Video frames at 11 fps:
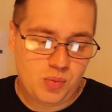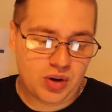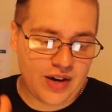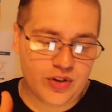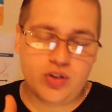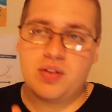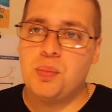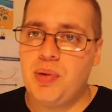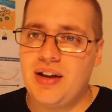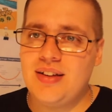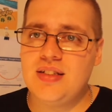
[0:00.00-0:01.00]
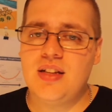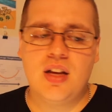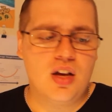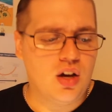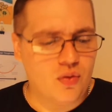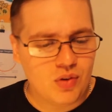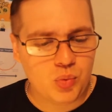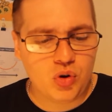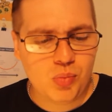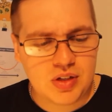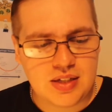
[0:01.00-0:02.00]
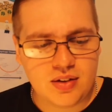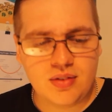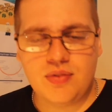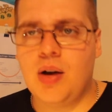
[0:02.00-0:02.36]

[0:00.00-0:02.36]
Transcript: What I've done the best, reward myself.